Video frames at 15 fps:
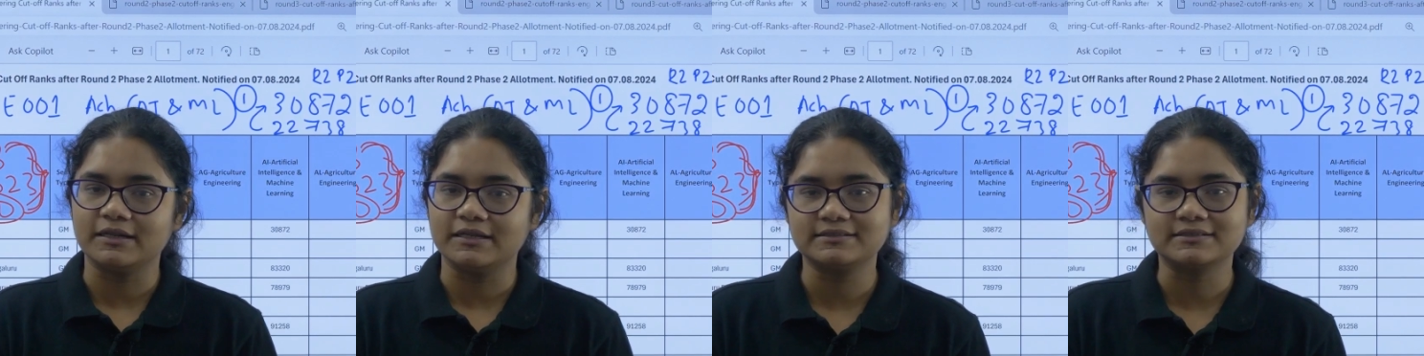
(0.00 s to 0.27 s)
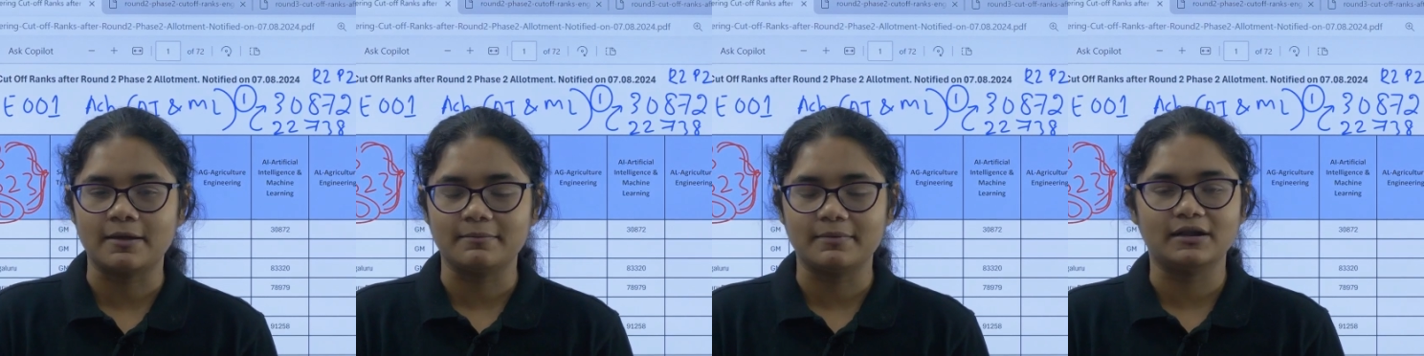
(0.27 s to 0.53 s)

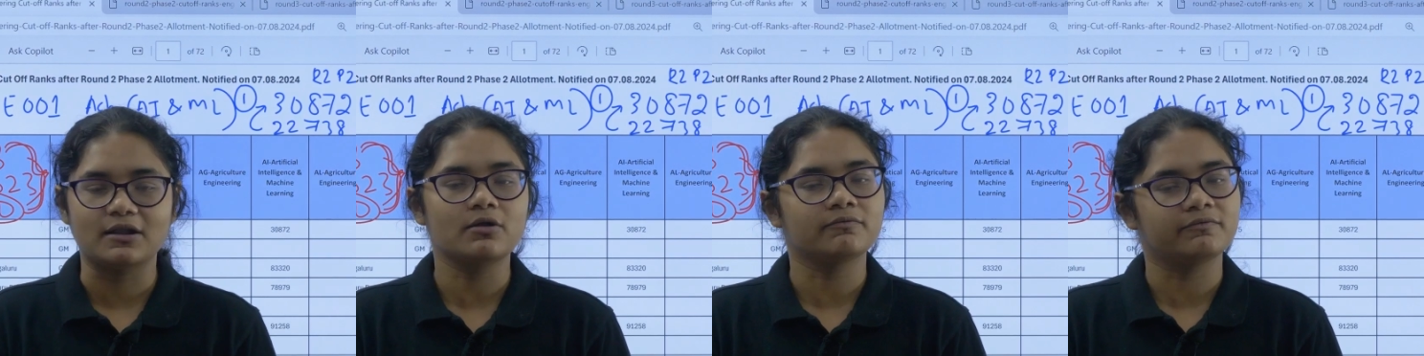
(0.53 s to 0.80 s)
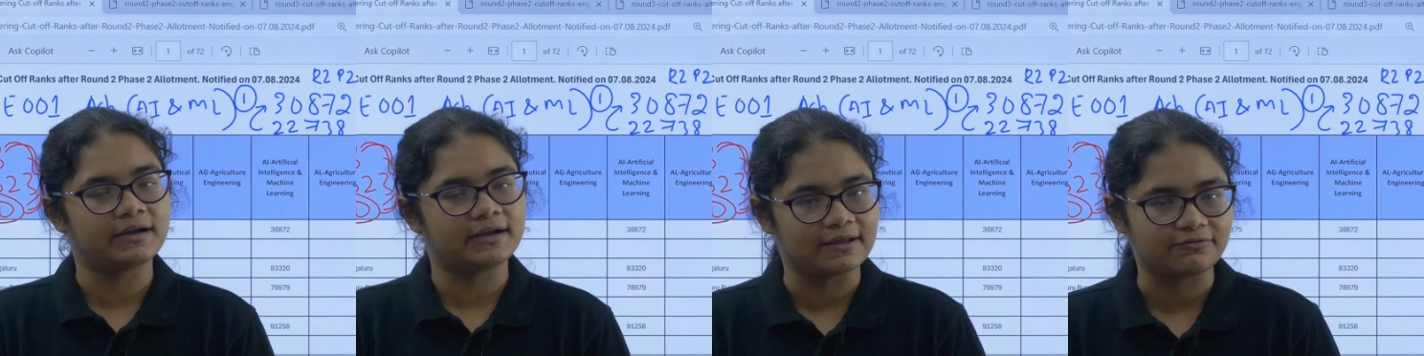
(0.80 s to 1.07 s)
please comment
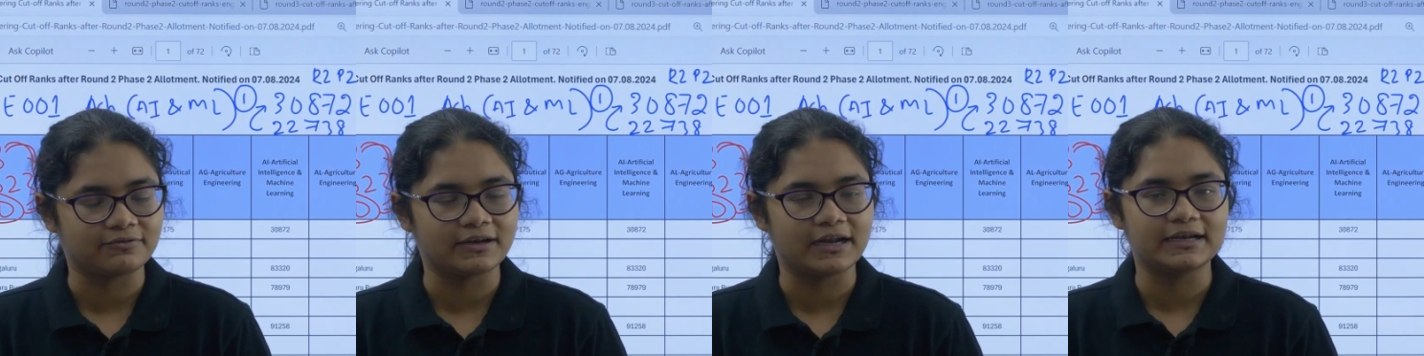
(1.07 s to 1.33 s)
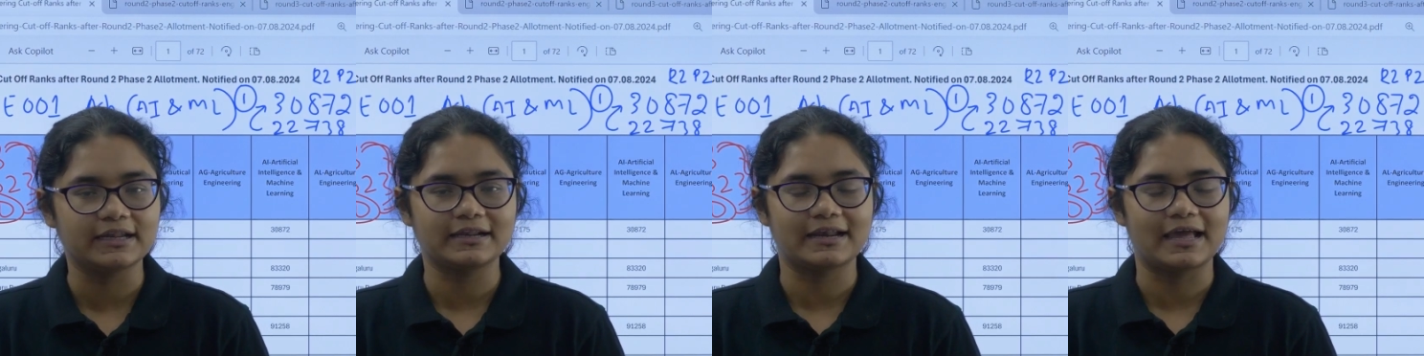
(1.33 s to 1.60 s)
down. We'll
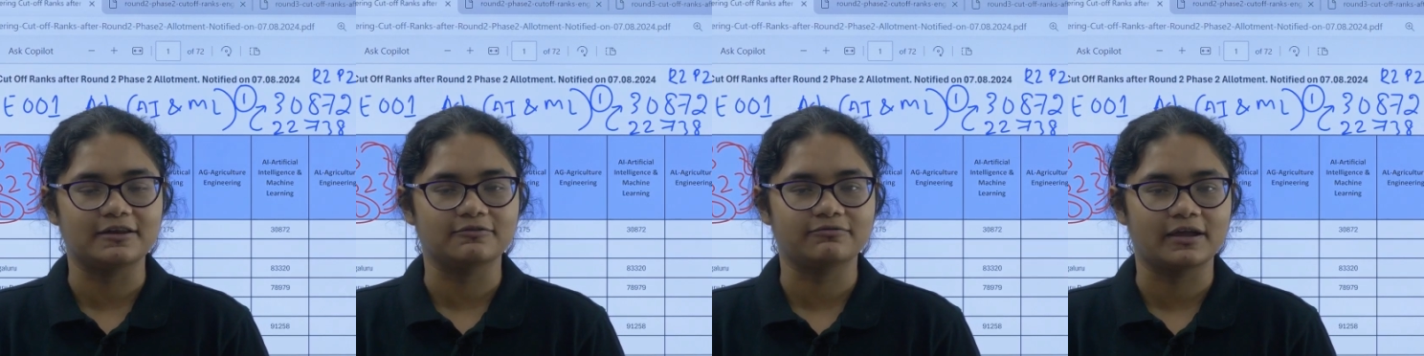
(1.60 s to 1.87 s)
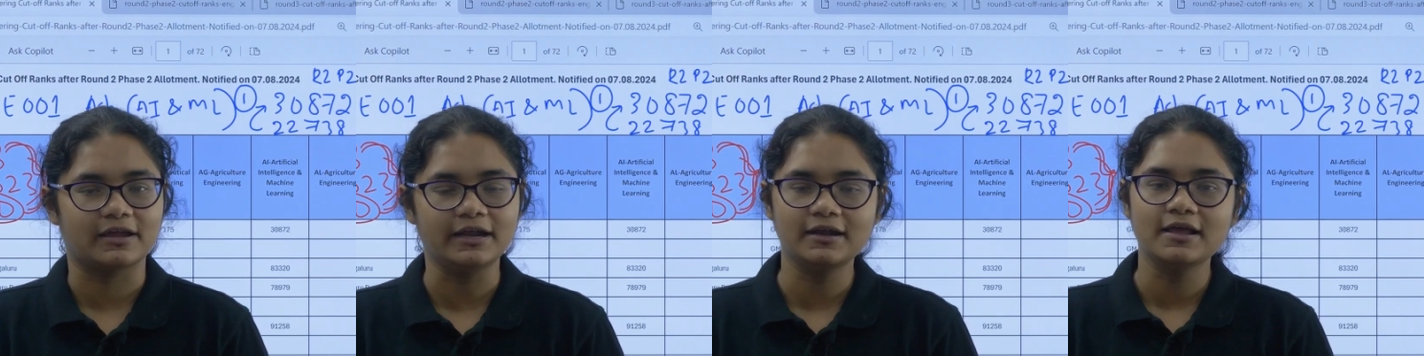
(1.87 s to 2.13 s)
definitely
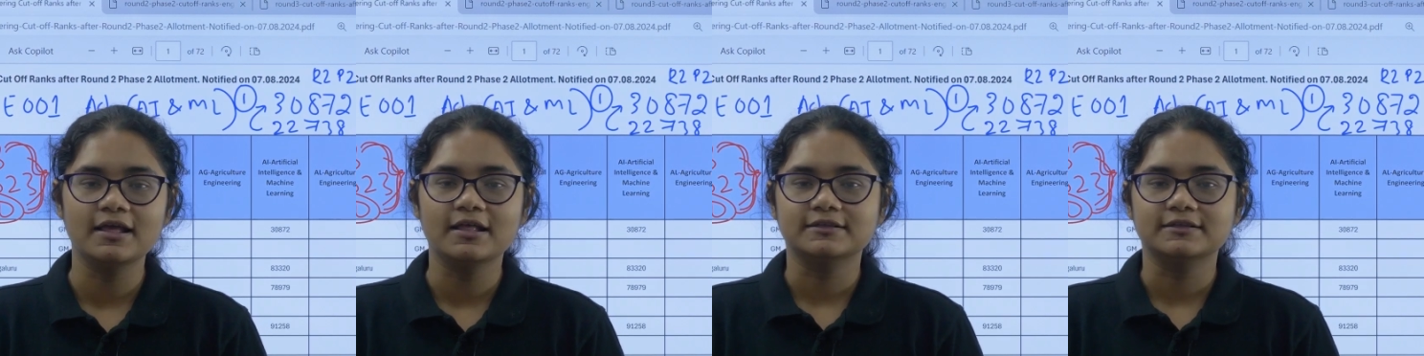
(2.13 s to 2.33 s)
clarify it.